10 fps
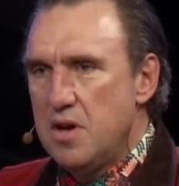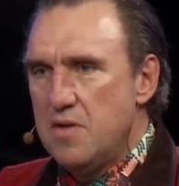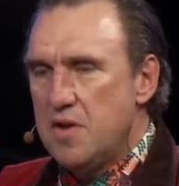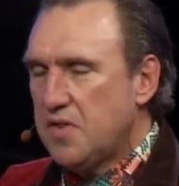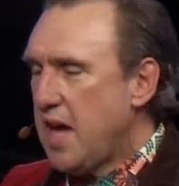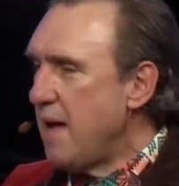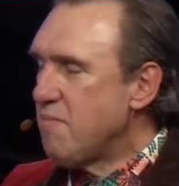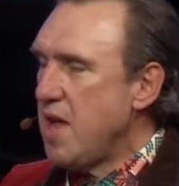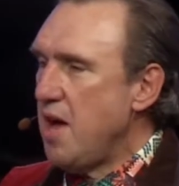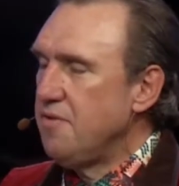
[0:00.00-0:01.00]
This Cape
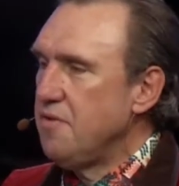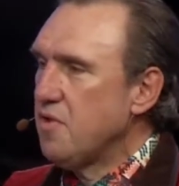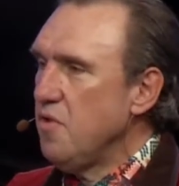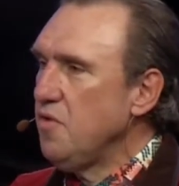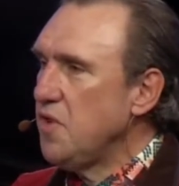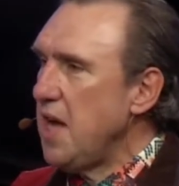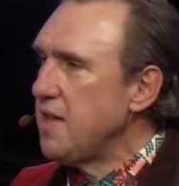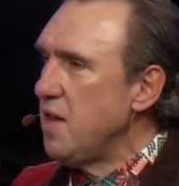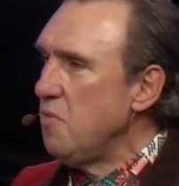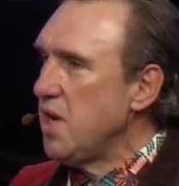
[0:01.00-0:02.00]
Town
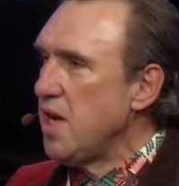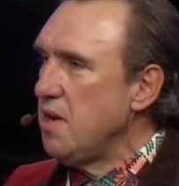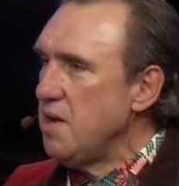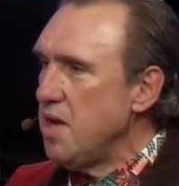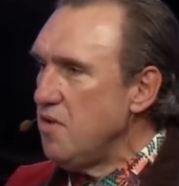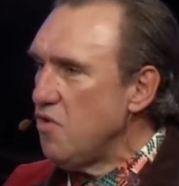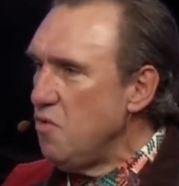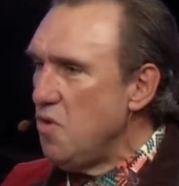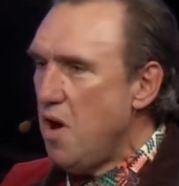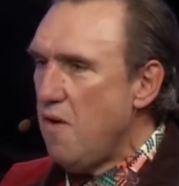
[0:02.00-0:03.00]
crusade that we're going to, in
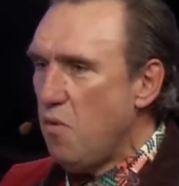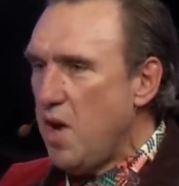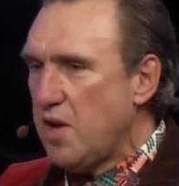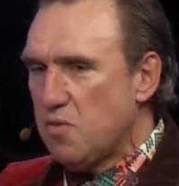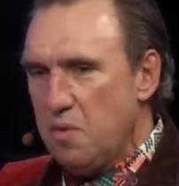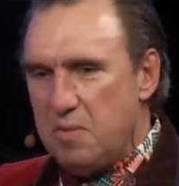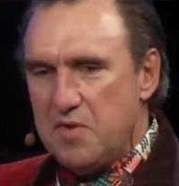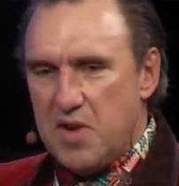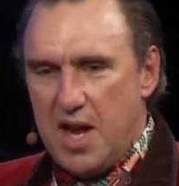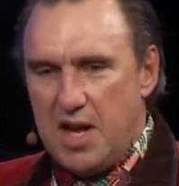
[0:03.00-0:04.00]
two and a half weeks, we'll be
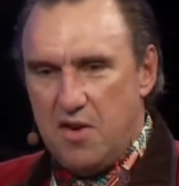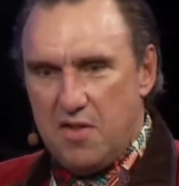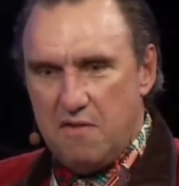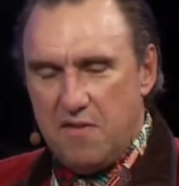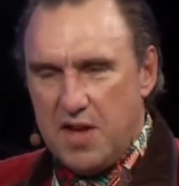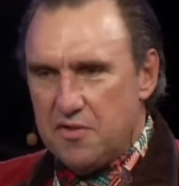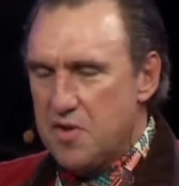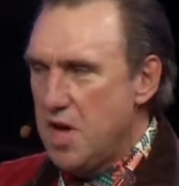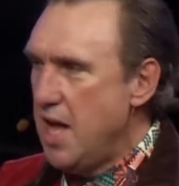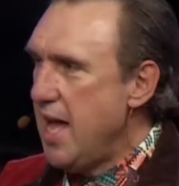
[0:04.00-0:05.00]
standing on the field.
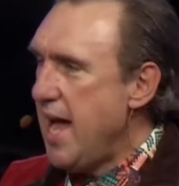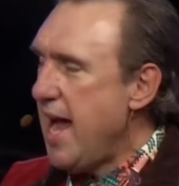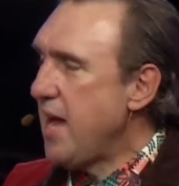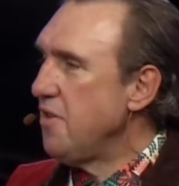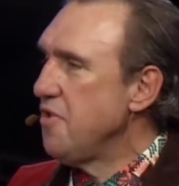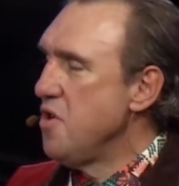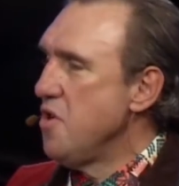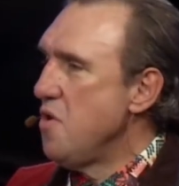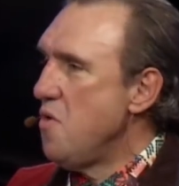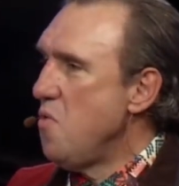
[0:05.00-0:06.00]
And
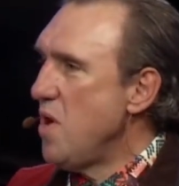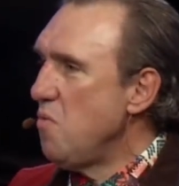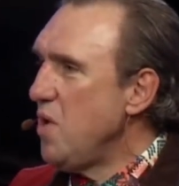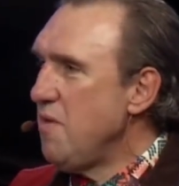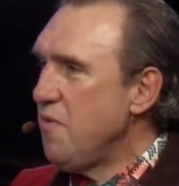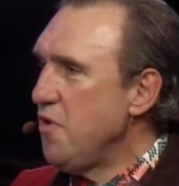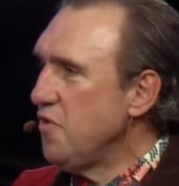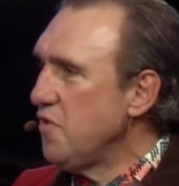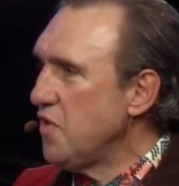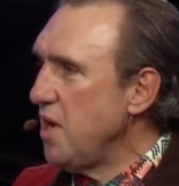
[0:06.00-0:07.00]
when we
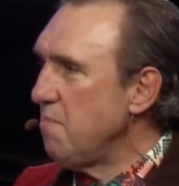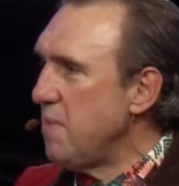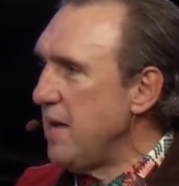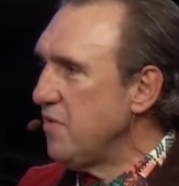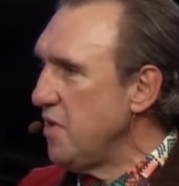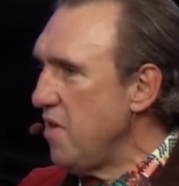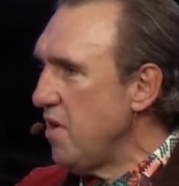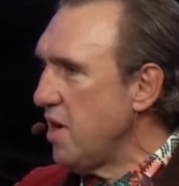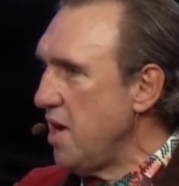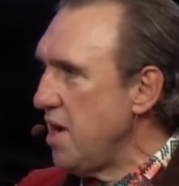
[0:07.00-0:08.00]
first sent Pastor
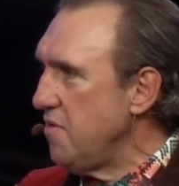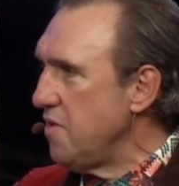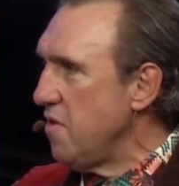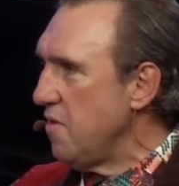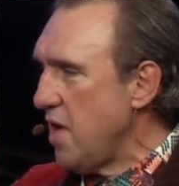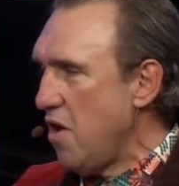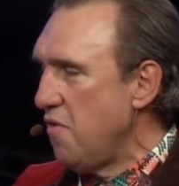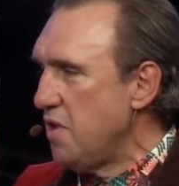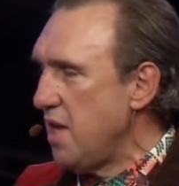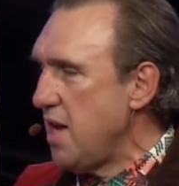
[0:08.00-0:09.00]
Derek and Cheryl there
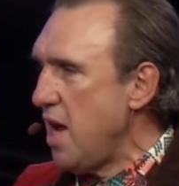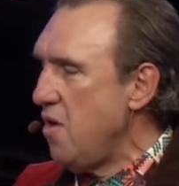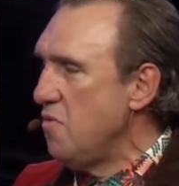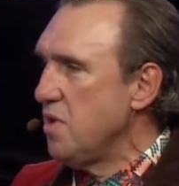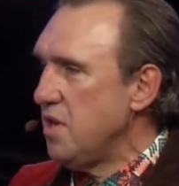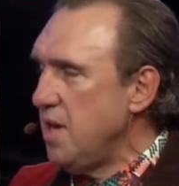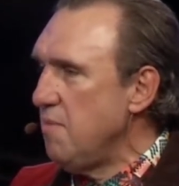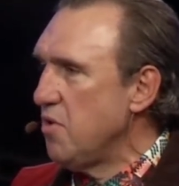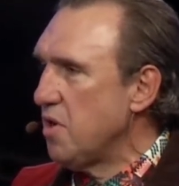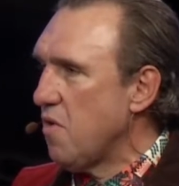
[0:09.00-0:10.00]
over there now with the
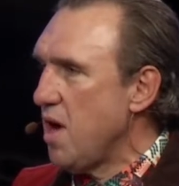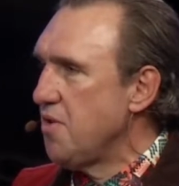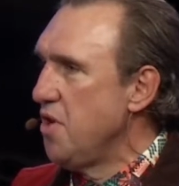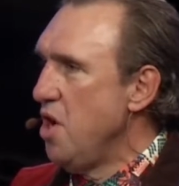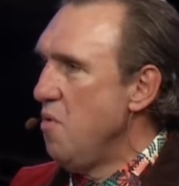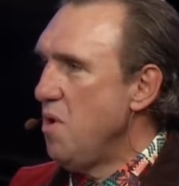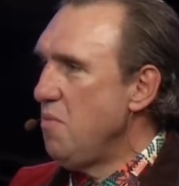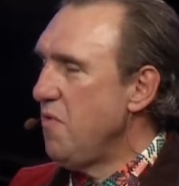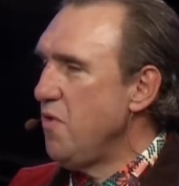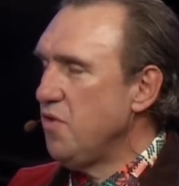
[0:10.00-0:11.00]
team on the ground, when
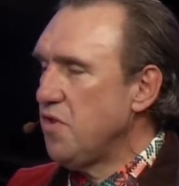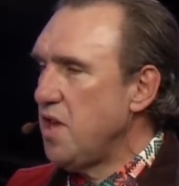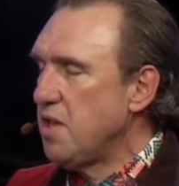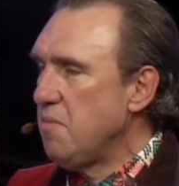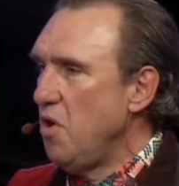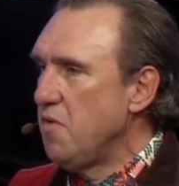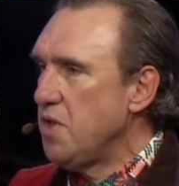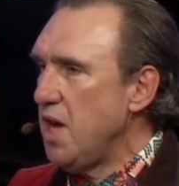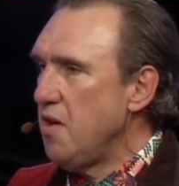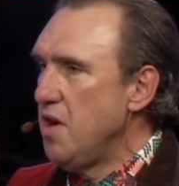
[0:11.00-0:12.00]
we first sent them over
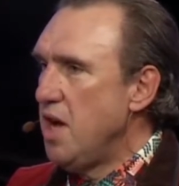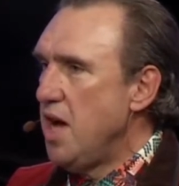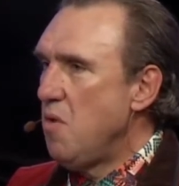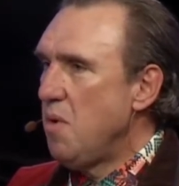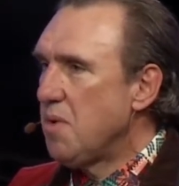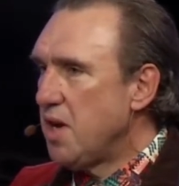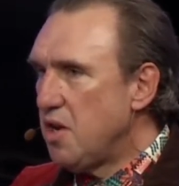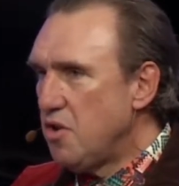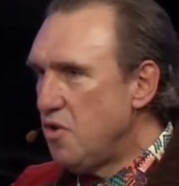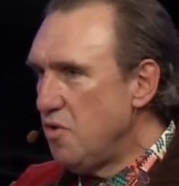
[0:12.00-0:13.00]
there, and we were going
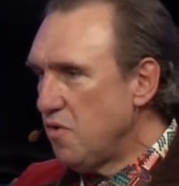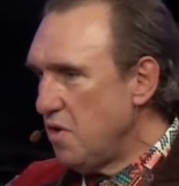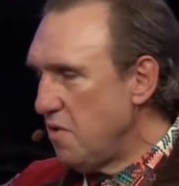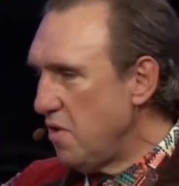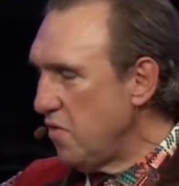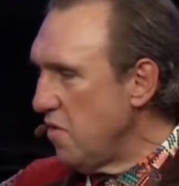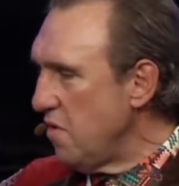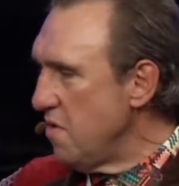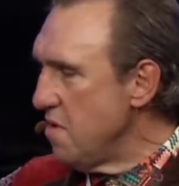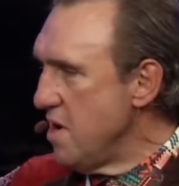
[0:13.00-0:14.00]
to use a, a
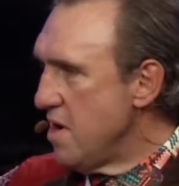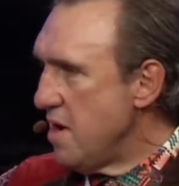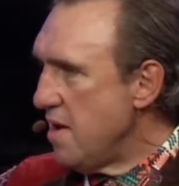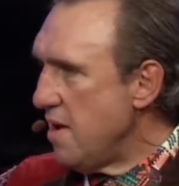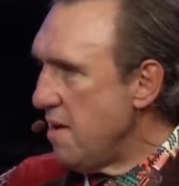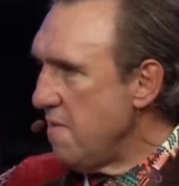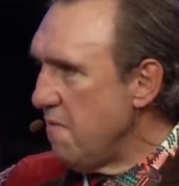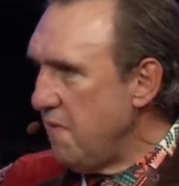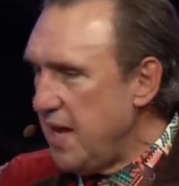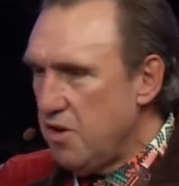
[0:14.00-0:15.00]
certain uh, uh
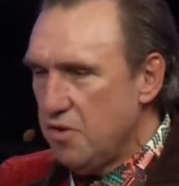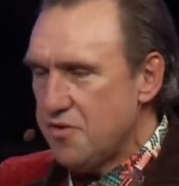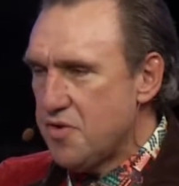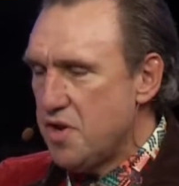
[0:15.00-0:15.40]
field